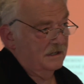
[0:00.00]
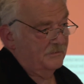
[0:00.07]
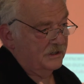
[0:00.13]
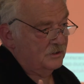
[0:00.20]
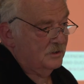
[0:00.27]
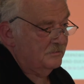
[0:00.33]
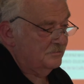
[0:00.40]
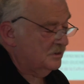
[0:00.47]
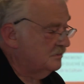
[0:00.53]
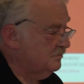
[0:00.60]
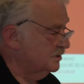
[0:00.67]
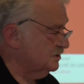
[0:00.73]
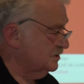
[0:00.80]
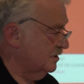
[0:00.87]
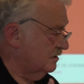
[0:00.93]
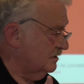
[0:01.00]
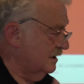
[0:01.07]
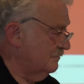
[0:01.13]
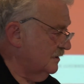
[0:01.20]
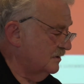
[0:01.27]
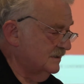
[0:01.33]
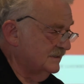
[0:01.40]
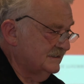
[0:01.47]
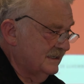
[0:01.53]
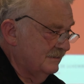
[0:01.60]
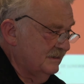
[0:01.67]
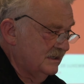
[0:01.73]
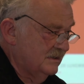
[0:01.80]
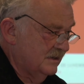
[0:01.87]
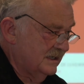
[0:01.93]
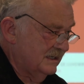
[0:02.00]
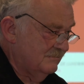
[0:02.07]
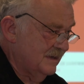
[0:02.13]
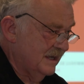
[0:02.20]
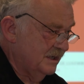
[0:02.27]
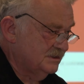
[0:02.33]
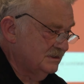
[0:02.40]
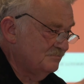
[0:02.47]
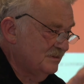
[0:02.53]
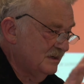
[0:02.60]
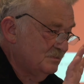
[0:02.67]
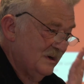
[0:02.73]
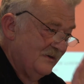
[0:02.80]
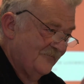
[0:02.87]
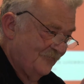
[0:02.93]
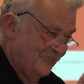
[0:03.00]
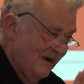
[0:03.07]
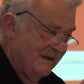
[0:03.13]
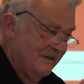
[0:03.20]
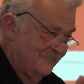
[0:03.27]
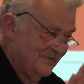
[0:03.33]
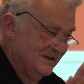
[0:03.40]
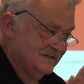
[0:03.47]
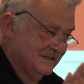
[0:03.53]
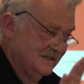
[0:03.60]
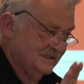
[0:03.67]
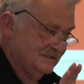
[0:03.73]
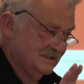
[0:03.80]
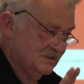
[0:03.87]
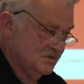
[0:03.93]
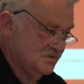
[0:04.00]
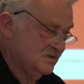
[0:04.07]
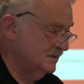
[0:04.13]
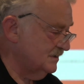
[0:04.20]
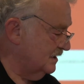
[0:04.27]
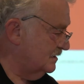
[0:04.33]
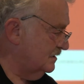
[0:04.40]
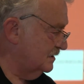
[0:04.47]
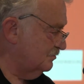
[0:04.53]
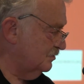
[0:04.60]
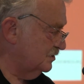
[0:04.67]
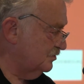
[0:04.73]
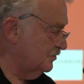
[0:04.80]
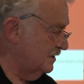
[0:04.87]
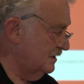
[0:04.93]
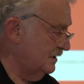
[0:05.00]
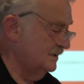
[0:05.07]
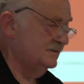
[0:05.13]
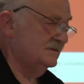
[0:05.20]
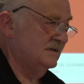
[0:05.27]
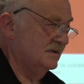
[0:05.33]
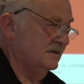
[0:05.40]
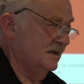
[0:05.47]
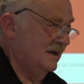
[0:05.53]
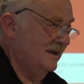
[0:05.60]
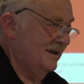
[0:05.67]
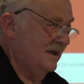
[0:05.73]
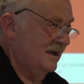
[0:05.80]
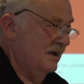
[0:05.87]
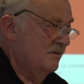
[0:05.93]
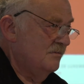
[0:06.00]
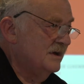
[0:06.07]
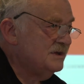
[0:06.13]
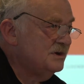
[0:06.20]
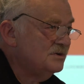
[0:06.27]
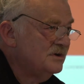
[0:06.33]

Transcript: When Humboldt was talking about a seminar, he imagined between 5 and 10 students, and this was realistic, where the